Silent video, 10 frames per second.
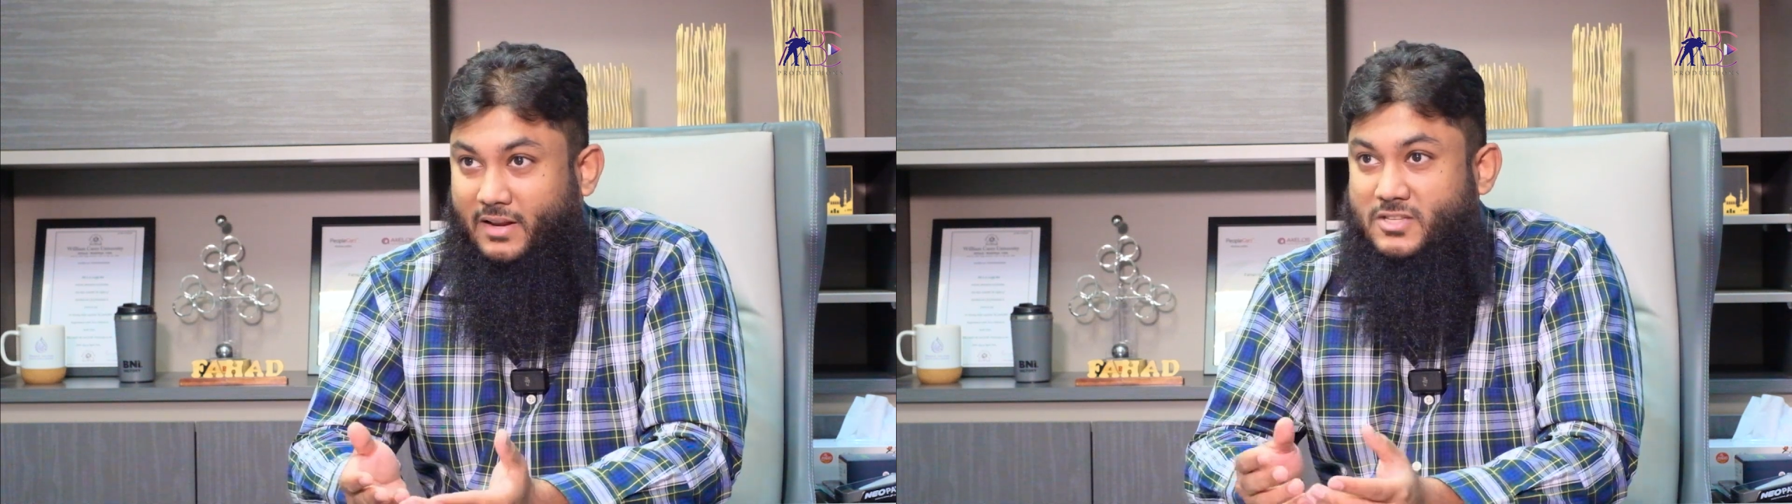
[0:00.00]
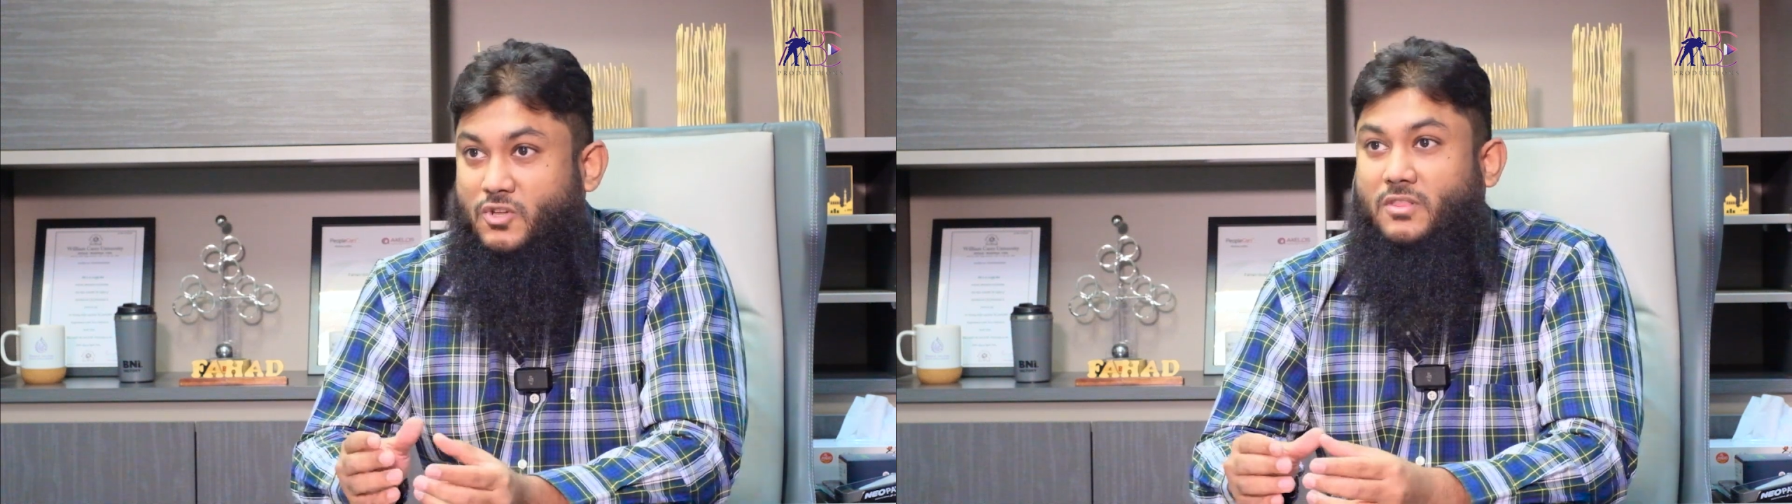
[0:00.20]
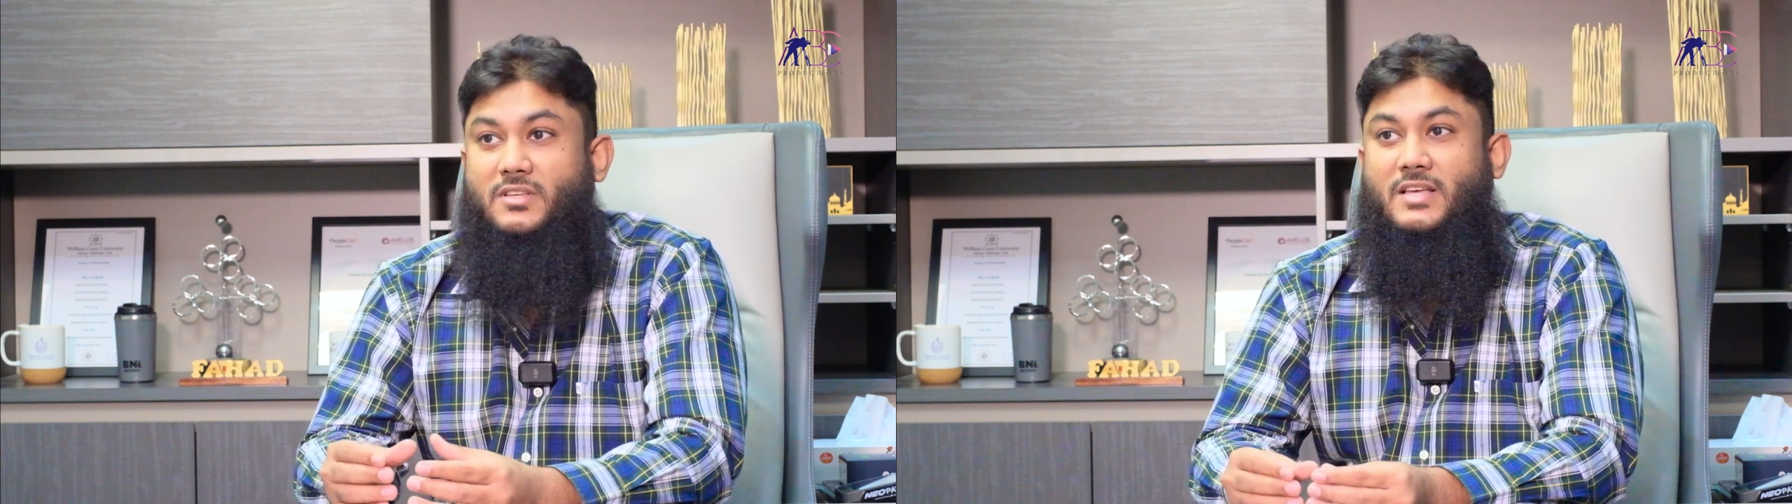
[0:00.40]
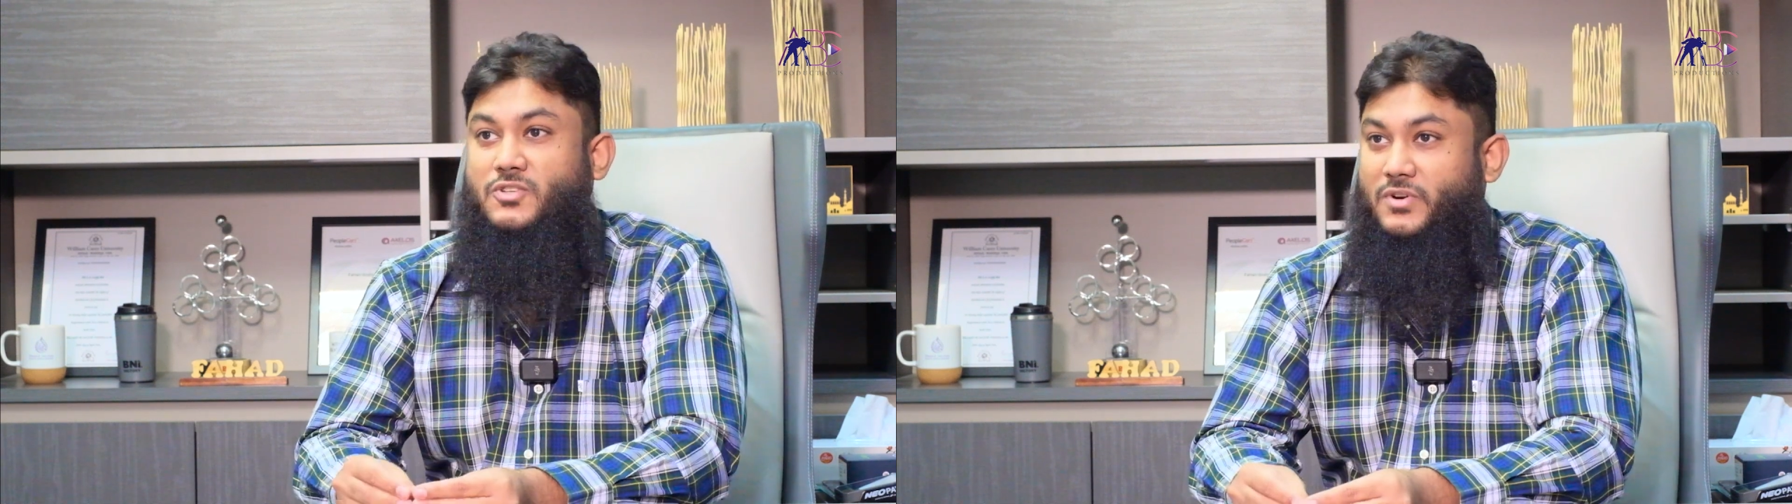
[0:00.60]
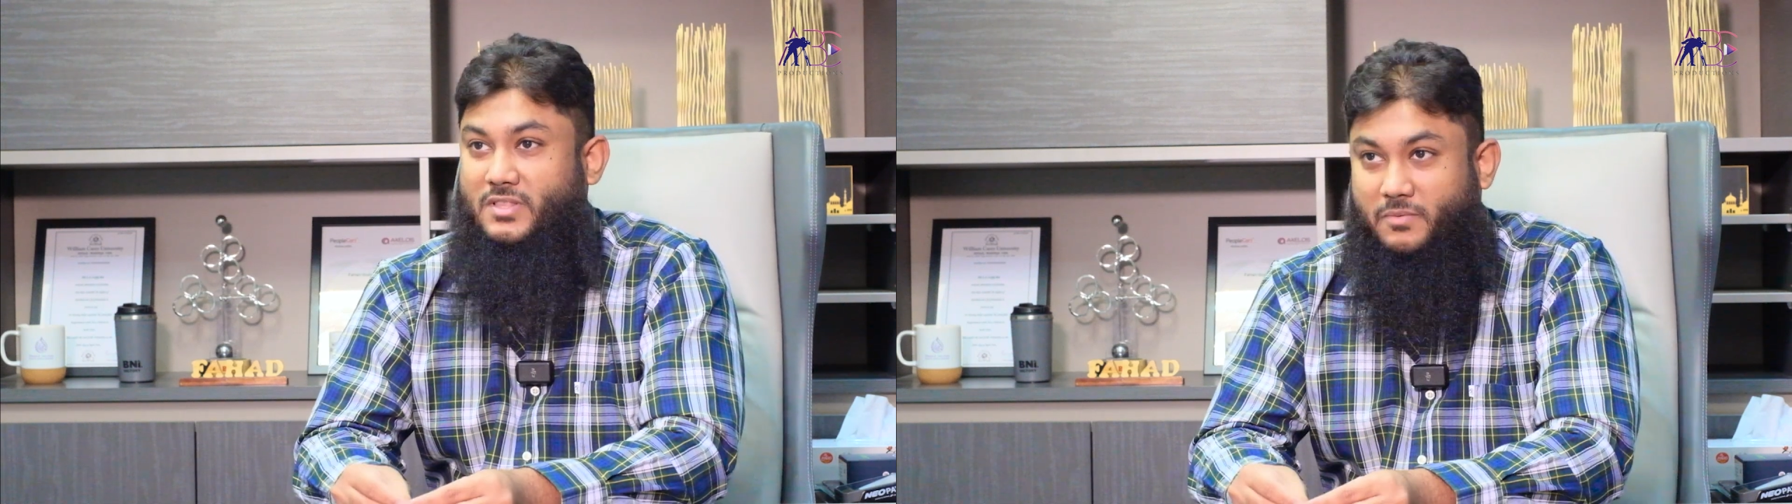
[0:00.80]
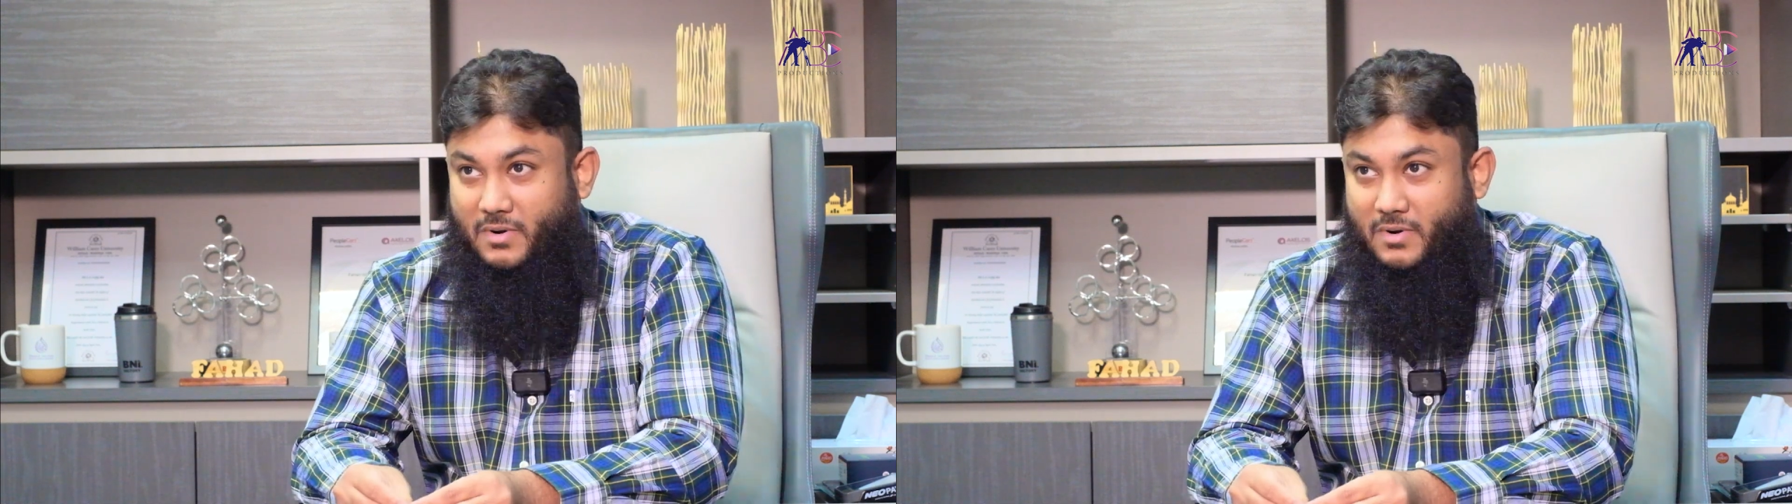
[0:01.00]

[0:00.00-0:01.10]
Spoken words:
It's not a saturated